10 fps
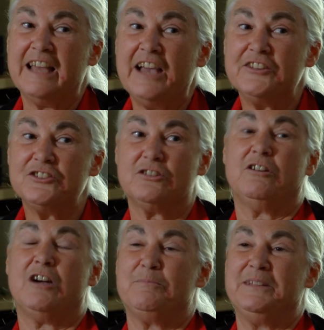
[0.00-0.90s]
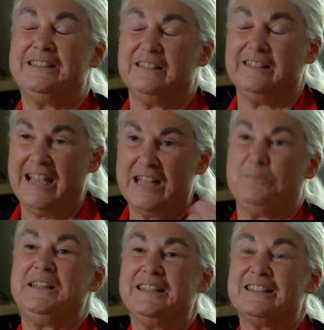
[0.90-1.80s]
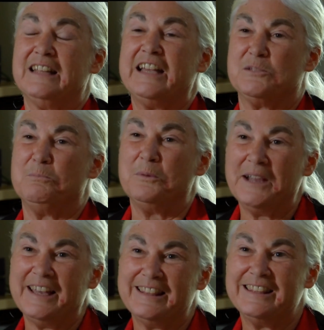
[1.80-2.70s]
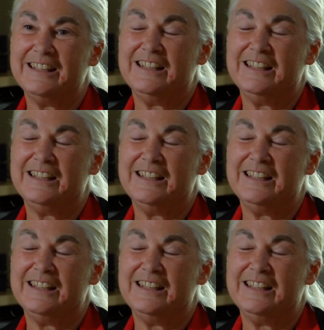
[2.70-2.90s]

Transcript: as the crop is gasping its last breath,